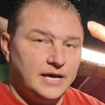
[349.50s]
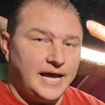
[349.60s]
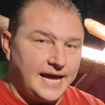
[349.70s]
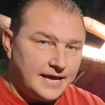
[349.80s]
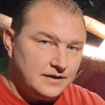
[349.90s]

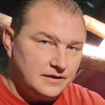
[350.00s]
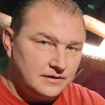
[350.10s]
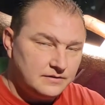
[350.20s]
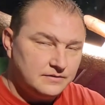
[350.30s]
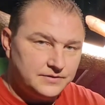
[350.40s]
and
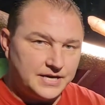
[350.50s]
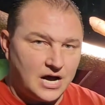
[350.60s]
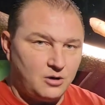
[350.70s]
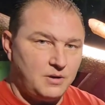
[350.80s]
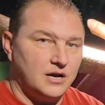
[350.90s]
the
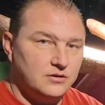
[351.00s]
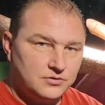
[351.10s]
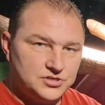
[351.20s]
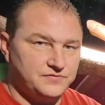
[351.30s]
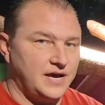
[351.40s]
Nile monitor,
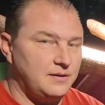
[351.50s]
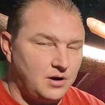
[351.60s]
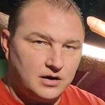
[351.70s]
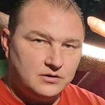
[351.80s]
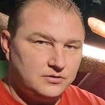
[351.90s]
the Savannah
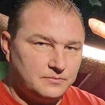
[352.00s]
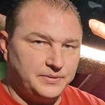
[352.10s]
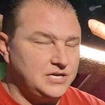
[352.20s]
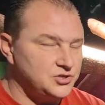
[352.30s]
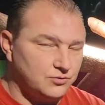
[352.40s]
monitor, the
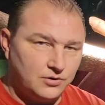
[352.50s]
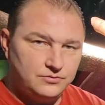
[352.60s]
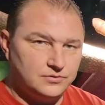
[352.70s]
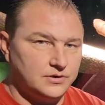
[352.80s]
peach throat,